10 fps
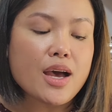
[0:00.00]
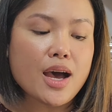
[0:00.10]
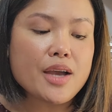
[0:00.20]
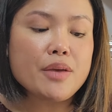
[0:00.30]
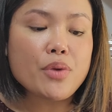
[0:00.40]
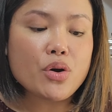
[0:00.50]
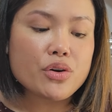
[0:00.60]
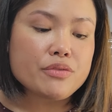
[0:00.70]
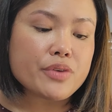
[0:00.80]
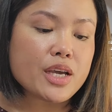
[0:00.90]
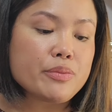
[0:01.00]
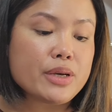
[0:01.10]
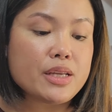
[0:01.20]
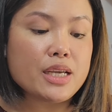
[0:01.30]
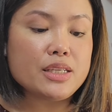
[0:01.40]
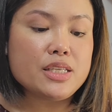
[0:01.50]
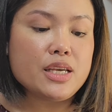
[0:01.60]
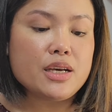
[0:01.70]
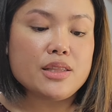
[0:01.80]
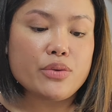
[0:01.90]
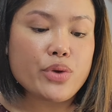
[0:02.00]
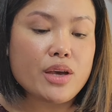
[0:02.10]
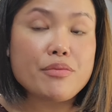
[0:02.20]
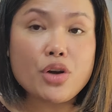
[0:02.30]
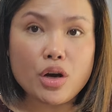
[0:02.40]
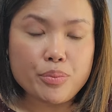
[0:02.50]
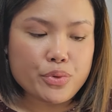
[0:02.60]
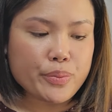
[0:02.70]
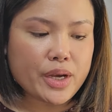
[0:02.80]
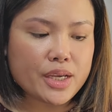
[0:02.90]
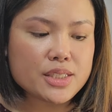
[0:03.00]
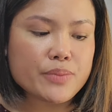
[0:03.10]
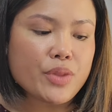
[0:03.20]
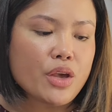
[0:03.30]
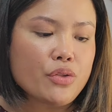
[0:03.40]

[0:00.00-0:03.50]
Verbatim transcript: "I am horrified by the idea that we have compromised